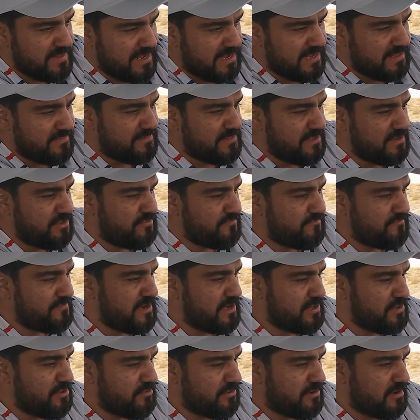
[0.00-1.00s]
And then you've
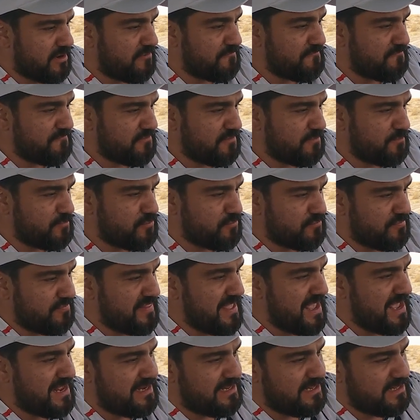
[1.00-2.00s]
got your comfort mode.
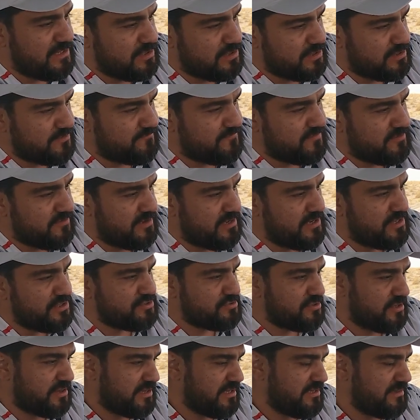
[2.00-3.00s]
That is very
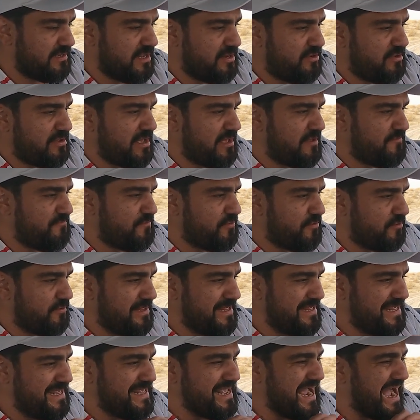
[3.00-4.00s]
interesting. Then you have your
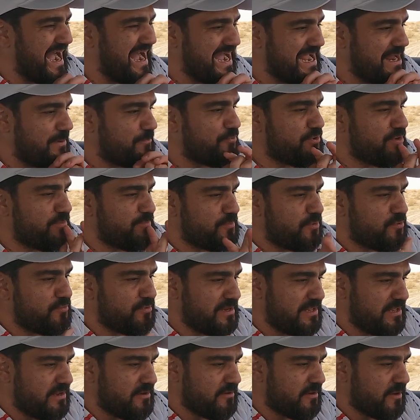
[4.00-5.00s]
e-hybrid mode
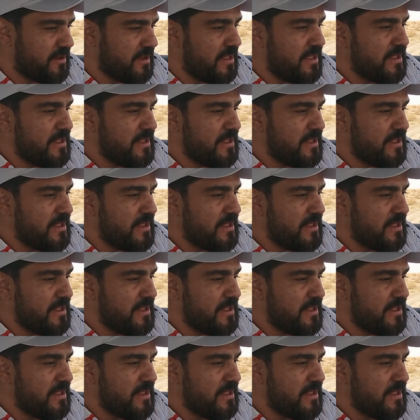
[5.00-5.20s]
here.